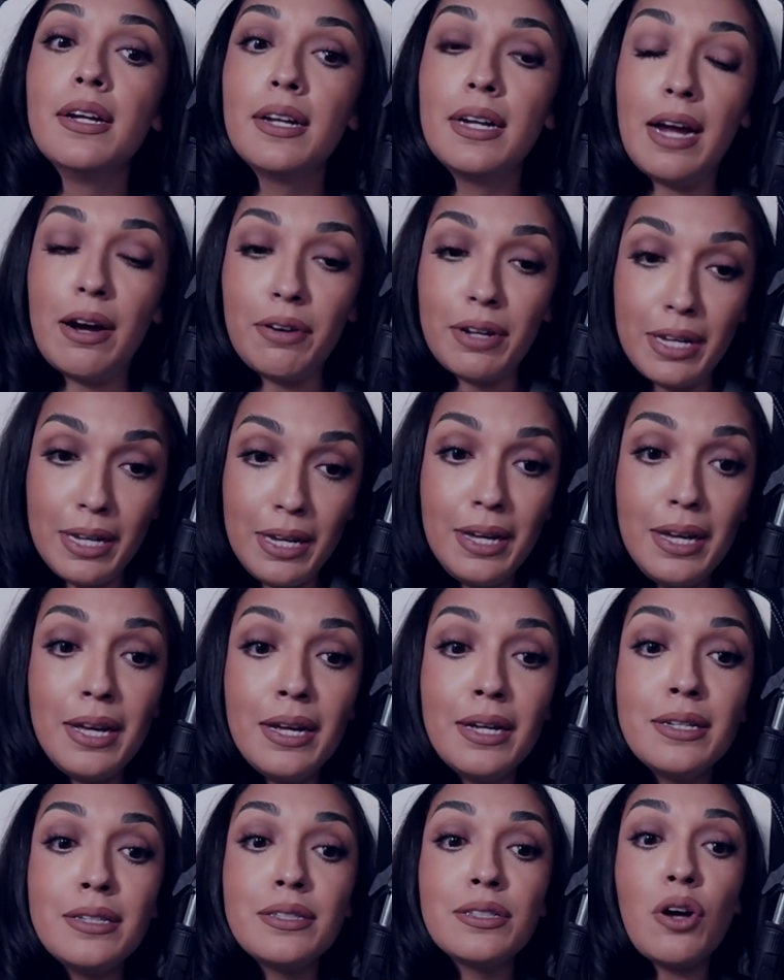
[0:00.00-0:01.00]
Now, he
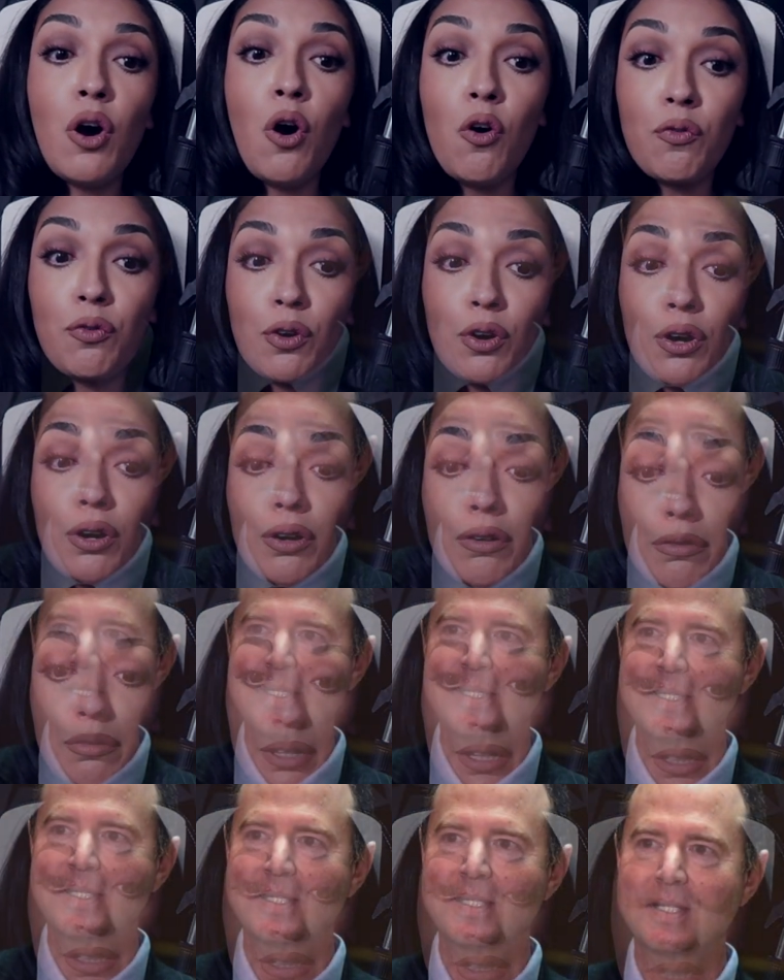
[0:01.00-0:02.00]
is over
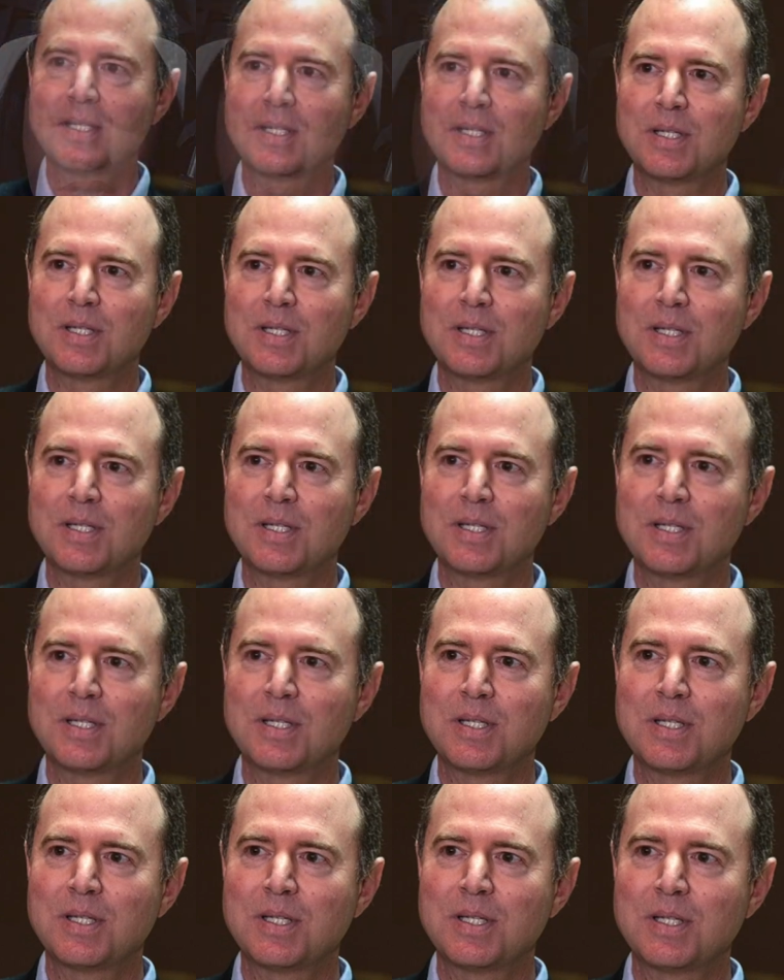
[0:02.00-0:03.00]
this district in
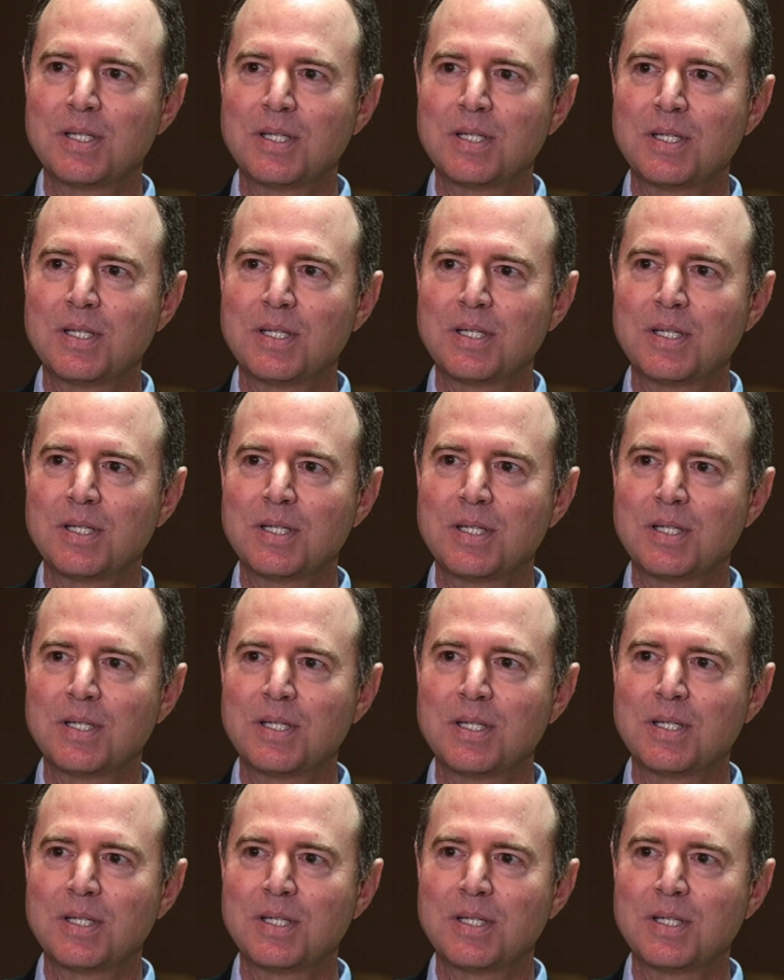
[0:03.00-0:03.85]
California,